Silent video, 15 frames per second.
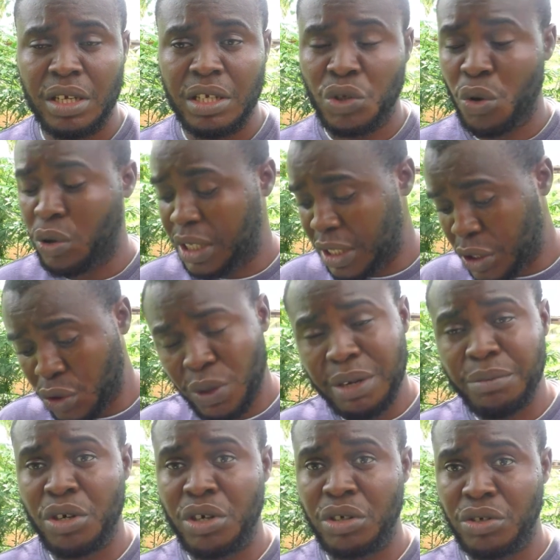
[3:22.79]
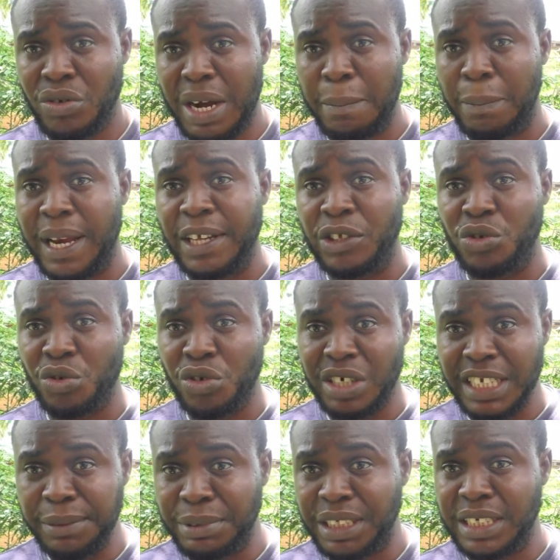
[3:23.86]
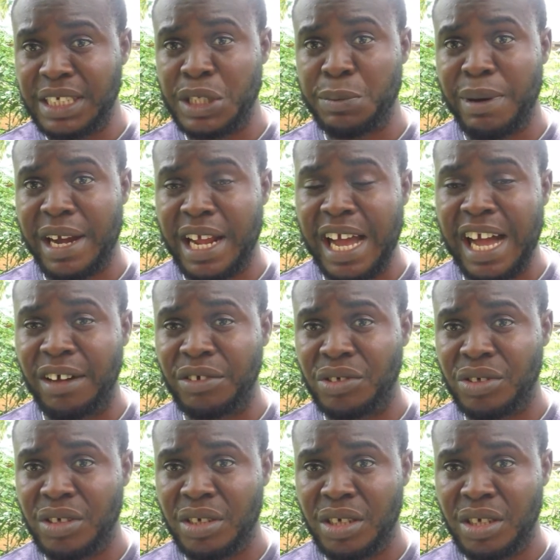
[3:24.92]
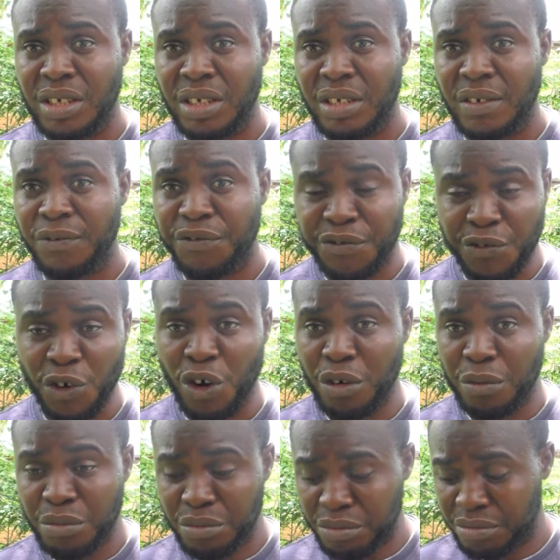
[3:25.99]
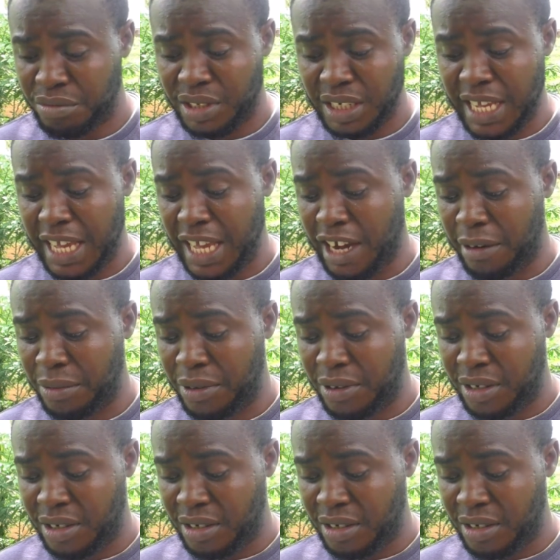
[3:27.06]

So this is what I'm going to do. I plan to rip this part out from the help,